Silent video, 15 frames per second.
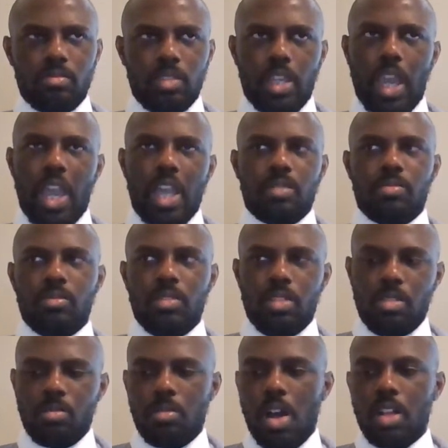gas,
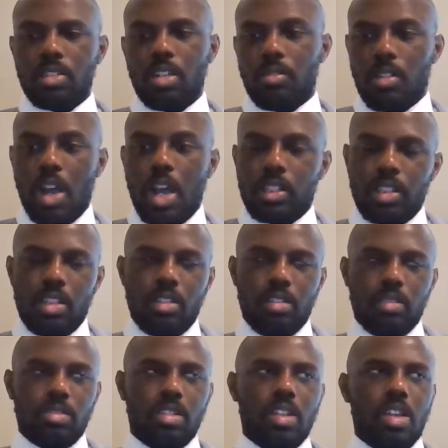Molotov
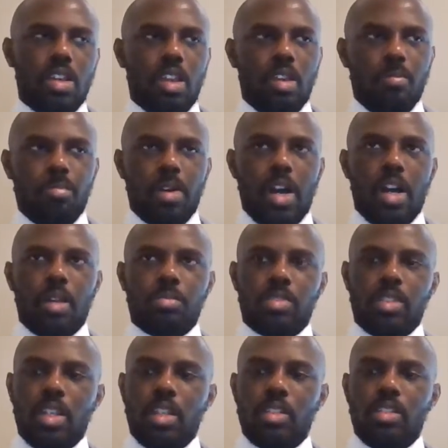cocktails and bombs
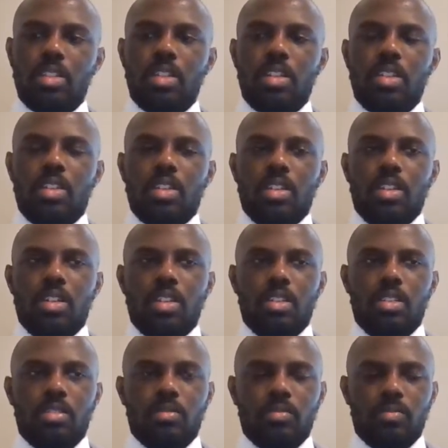at
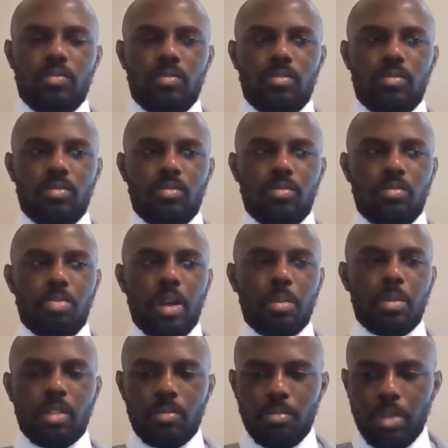uh,
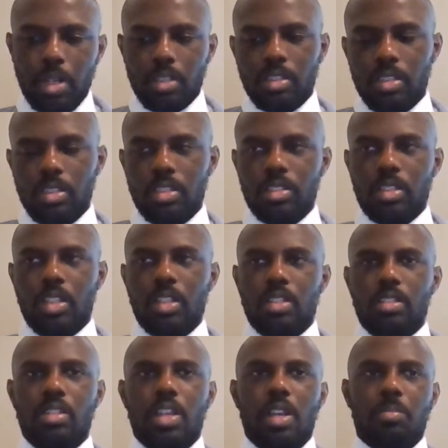public buses
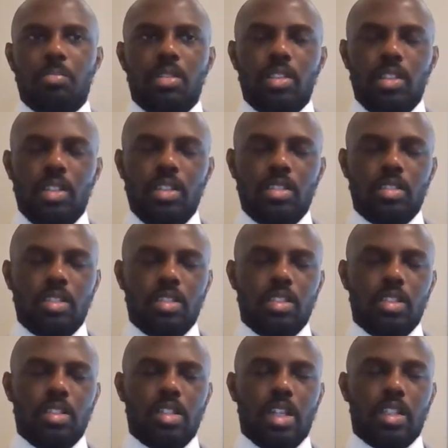and at police and
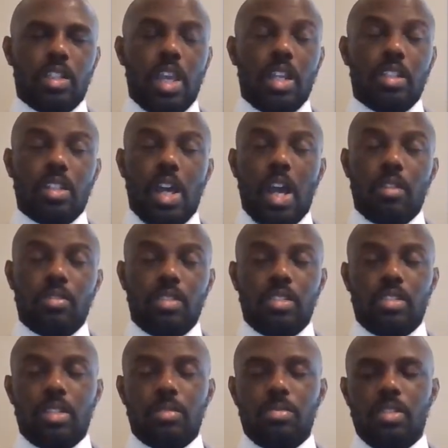things like that is obviously
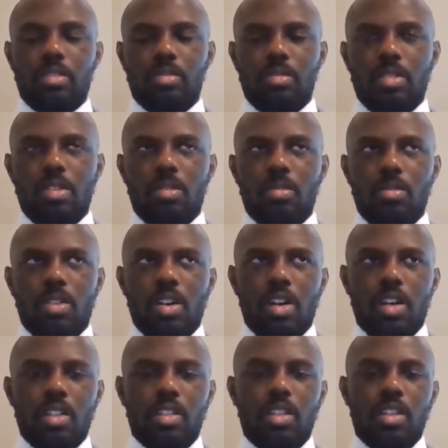something that you don't
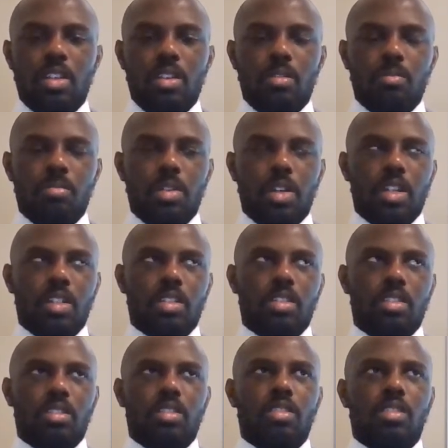want. But
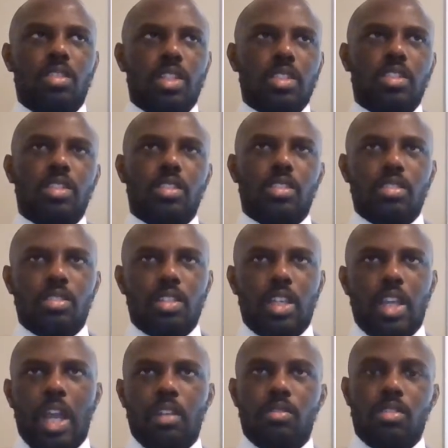this is
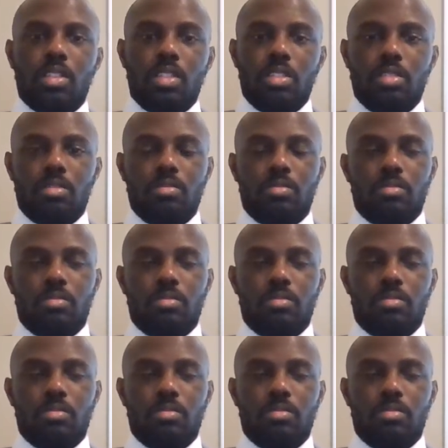kind of the